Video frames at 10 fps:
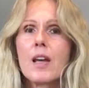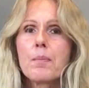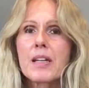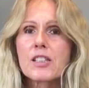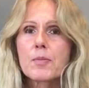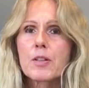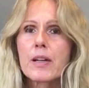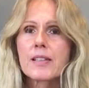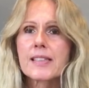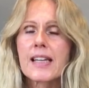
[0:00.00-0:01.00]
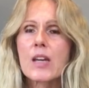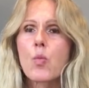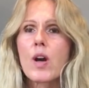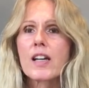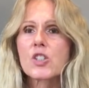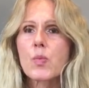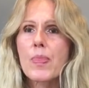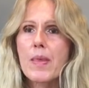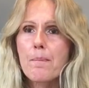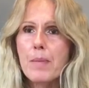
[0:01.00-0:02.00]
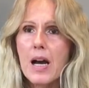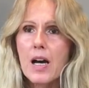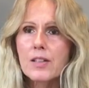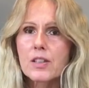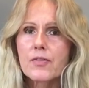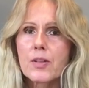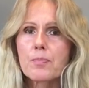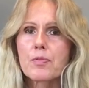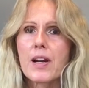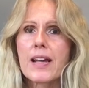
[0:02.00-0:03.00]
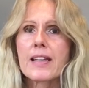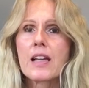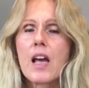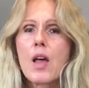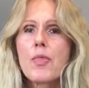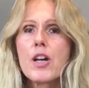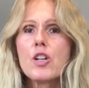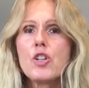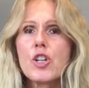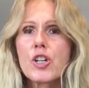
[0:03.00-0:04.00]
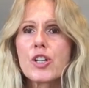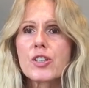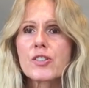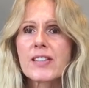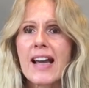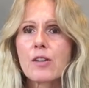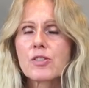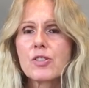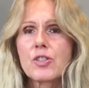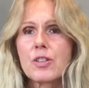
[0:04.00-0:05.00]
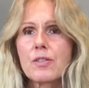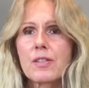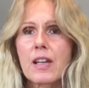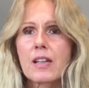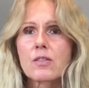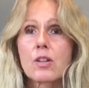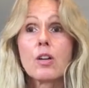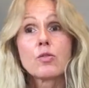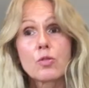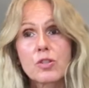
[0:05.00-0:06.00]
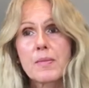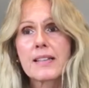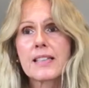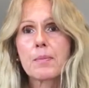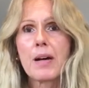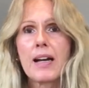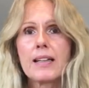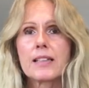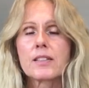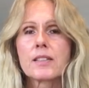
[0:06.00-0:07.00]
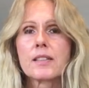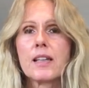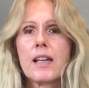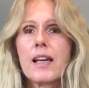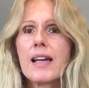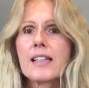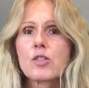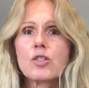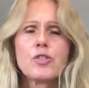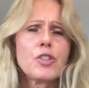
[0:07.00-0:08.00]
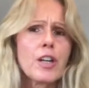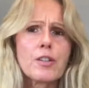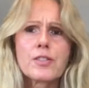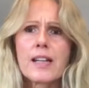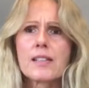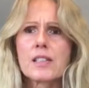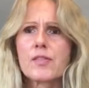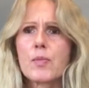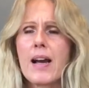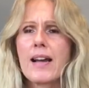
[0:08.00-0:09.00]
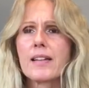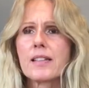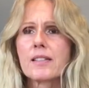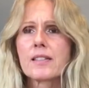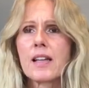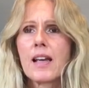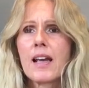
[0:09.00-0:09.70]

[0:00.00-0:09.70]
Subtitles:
BWRT works with the part of the brain that learns how to do things on automatic pilot. It's got no sense of awareness,